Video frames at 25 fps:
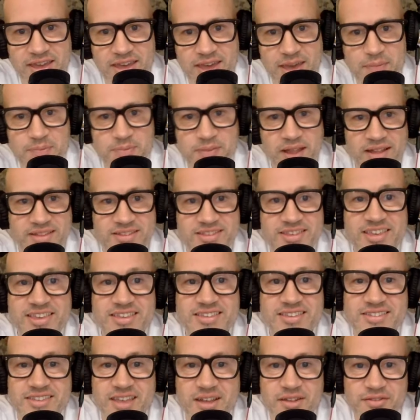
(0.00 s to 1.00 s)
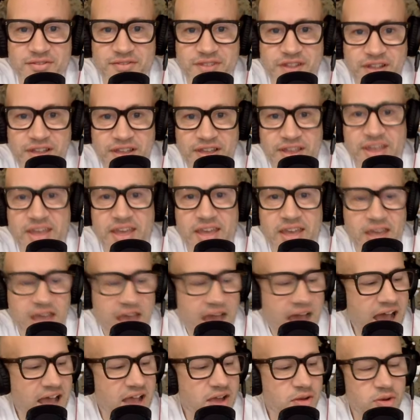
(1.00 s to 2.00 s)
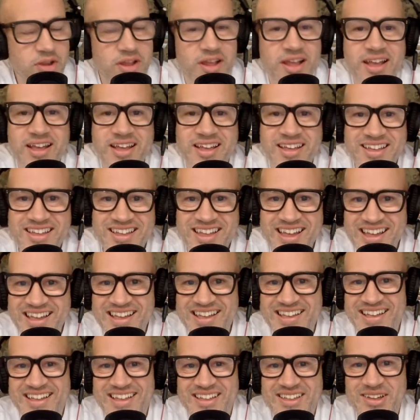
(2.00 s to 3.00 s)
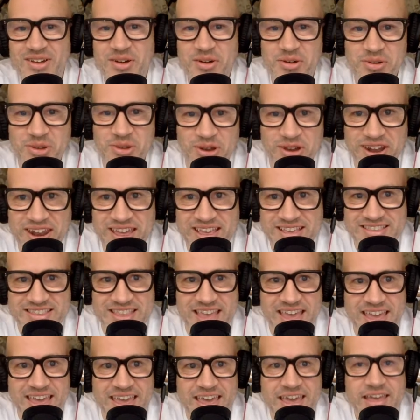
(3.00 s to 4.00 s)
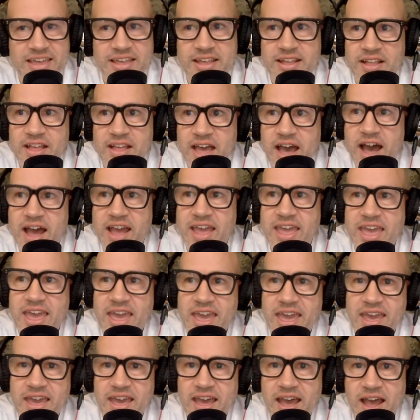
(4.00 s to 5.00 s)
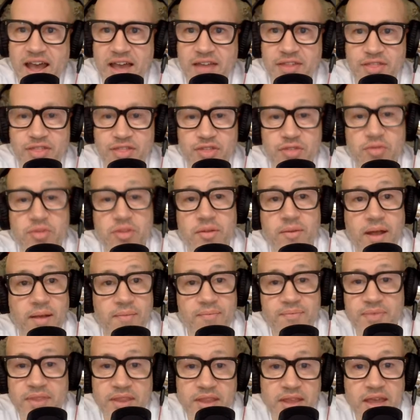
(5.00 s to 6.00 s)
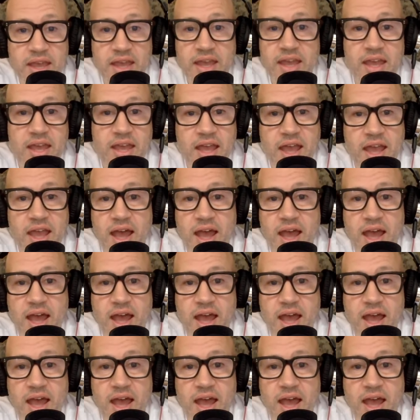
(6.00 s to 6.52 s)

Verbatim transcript: Solomon going through. Oh, Joe, we I, should get one of these. Oh, look at this thing. I uh, might I, stop them having more kids.